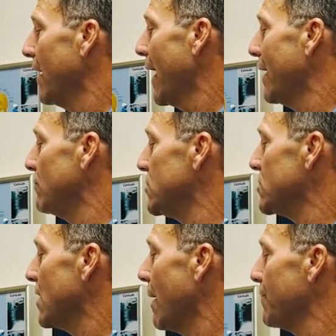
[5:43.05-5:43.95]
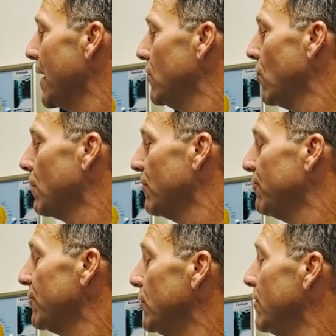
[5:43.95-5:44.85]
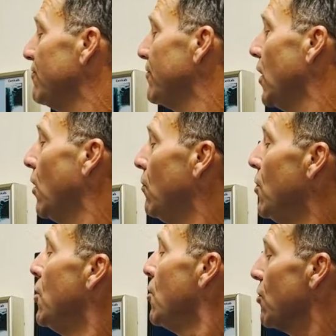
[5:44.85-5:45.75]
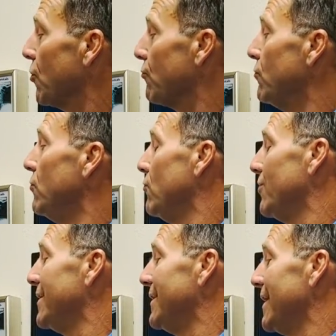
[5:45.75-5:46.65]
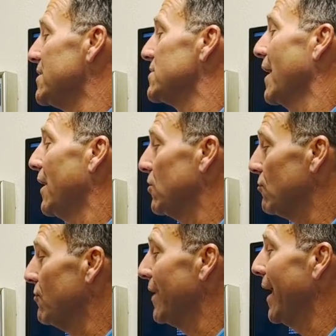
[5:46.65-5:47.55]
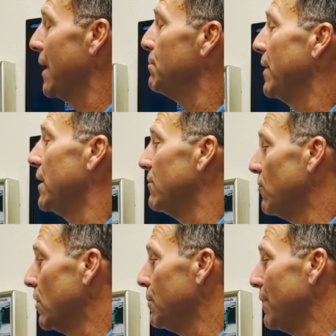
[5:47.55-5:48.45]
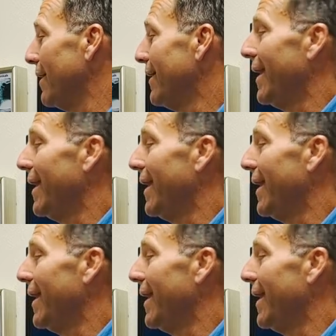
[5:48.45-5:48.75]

and we stop that normal fluid flow through the disc and through the end plate of the vertebra,